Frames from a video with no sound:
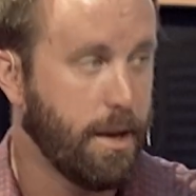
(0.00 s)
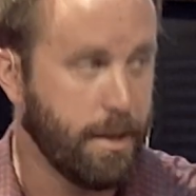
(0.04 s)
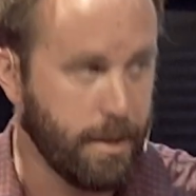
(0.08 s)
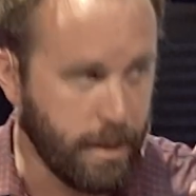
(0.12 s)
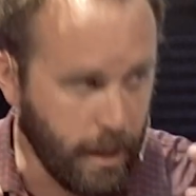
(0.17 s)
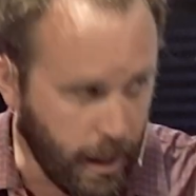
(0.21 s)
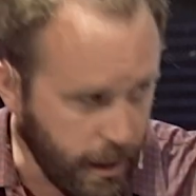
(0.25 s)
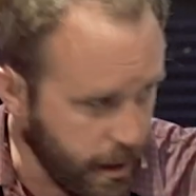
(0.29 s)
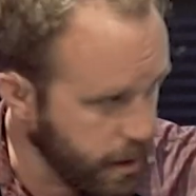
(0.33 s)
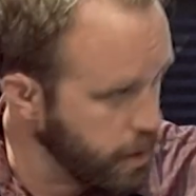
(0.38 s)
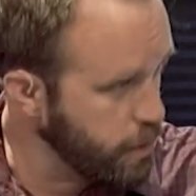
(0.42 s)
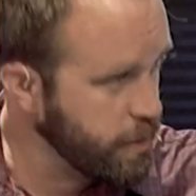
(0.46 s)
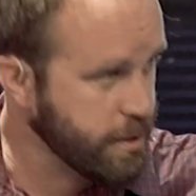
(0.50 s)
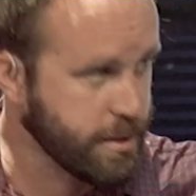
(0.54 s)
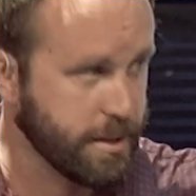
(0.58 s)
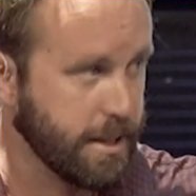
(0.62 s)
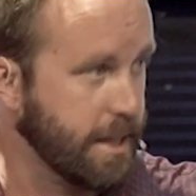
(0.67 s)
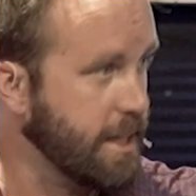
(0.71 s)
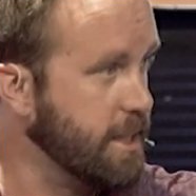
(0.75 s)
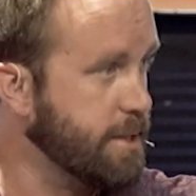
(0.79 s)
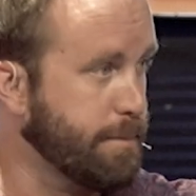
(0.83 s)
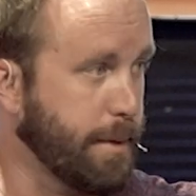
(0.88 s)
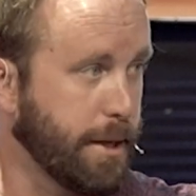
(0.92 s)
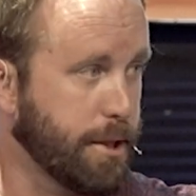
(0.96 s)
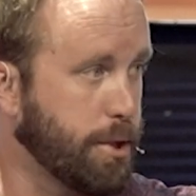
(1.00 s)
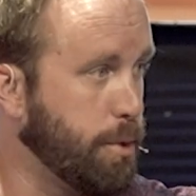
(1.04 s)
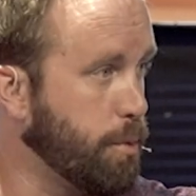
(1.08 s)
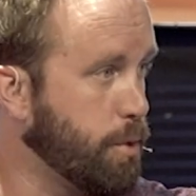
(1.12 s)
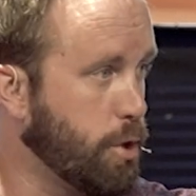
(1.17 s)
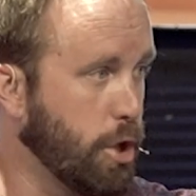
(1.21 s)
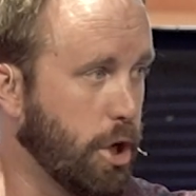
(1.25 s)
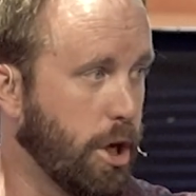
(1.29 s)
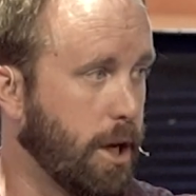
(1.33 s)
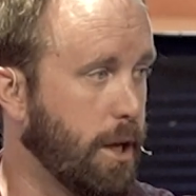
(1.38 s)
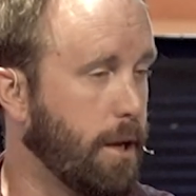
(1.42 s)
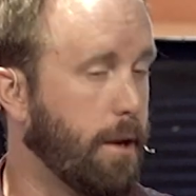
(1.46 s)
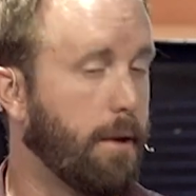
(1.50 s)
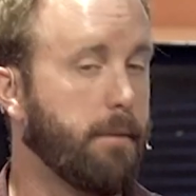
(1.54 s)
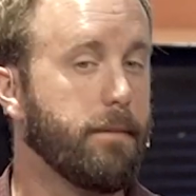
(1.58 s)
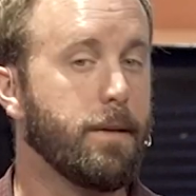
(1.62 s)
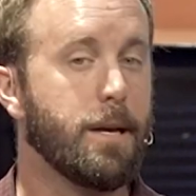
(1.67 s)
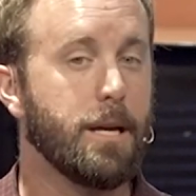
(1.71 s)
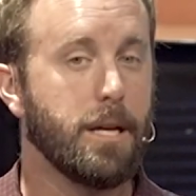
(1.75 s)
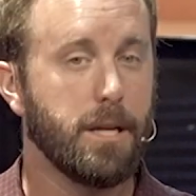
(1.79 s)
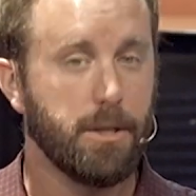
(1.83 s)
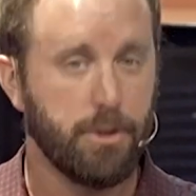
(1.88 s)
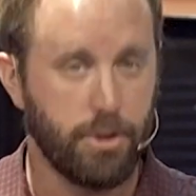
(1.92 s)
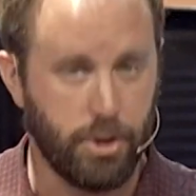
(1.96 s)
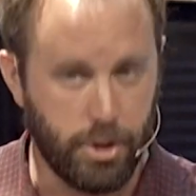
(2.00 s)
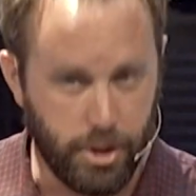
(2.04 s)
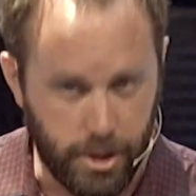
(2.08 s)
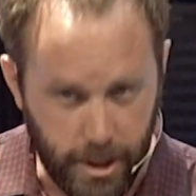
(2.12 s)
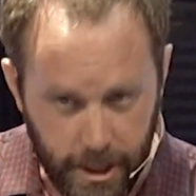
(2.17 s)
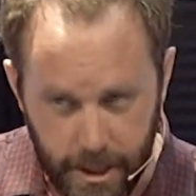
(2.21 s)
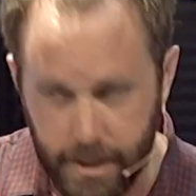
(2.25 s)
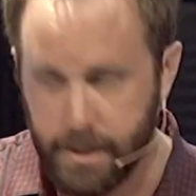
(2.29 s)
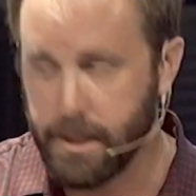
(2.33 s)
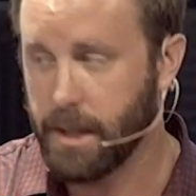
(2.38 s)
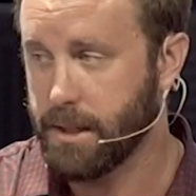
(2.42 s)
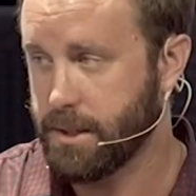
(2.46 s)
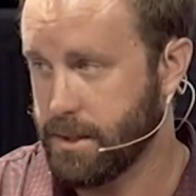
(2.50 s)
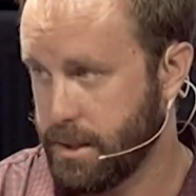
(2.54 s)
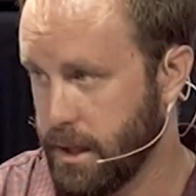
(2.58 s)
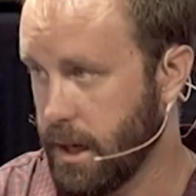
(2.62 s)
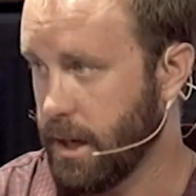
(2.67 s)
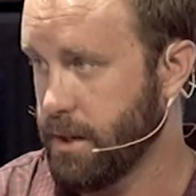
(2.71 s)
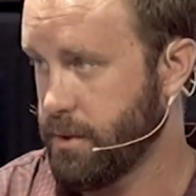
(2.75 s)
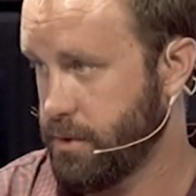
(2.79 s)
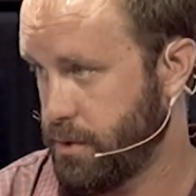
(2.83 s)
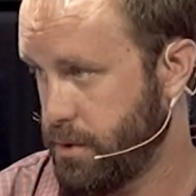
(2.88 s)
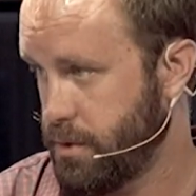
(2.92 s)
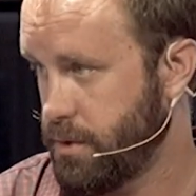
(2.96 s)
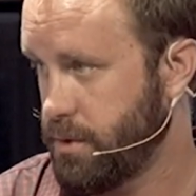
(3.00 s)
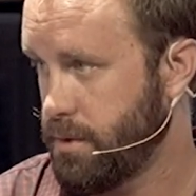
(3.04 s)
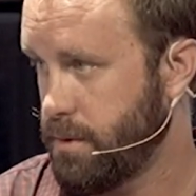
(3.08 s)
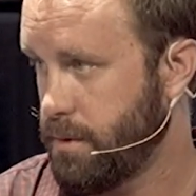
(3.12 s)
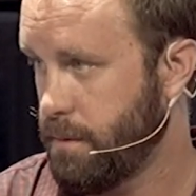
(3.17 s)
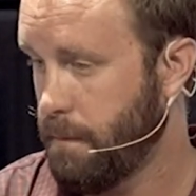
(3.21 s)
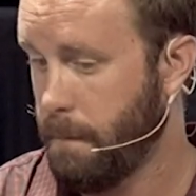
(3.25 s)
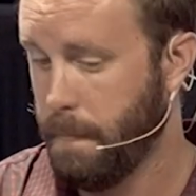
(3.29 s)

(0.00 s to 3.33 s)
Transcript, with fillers: none of those things make you good. Jesus does.